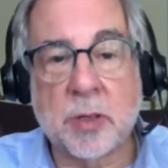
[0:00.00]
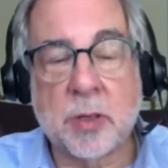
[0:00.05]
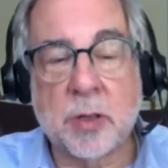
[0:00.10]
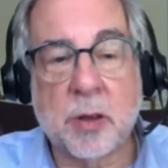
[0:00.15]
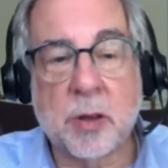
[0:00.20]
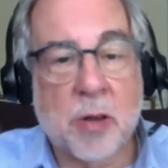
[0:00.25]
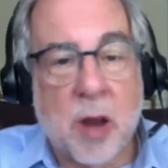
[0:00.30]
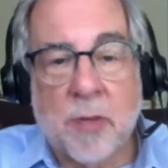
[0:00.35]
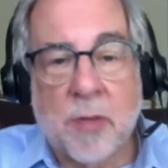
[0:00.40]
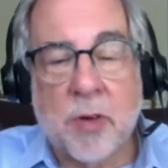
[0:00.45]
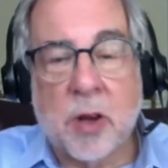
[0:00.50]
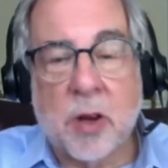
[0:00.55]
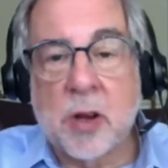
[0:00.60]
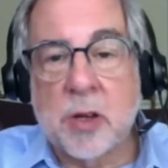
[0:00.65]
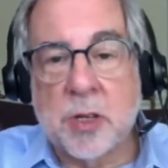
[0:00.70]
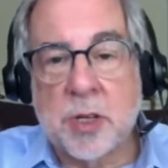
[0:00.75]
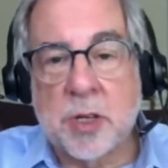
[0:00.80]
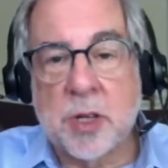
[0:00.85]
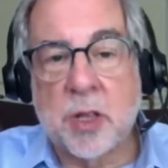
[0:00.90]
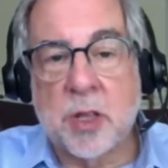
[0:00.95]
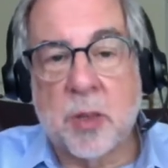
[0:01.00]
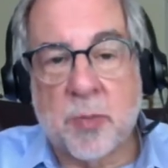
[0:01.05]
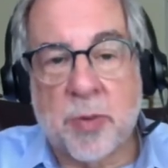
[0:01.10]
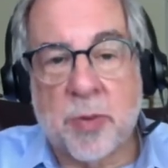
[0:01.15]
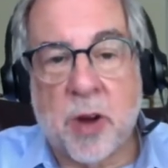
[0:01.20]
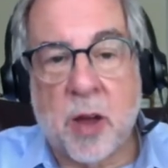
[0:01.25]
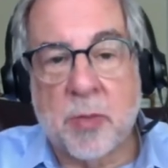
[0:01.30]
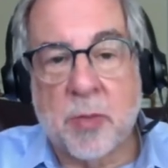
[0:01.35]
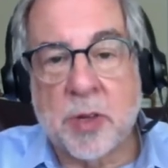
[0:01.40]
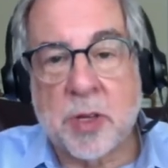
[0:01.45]
You're never going to see the
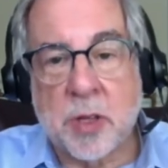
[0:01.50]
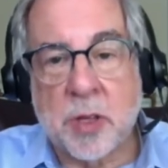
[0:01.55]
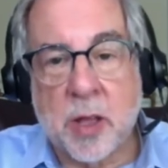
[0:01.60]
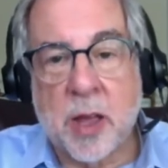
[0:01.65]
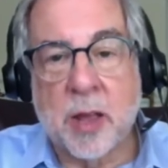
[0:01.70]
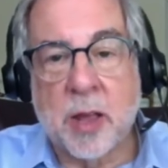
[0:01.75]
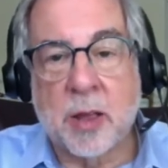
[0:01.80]
promised land.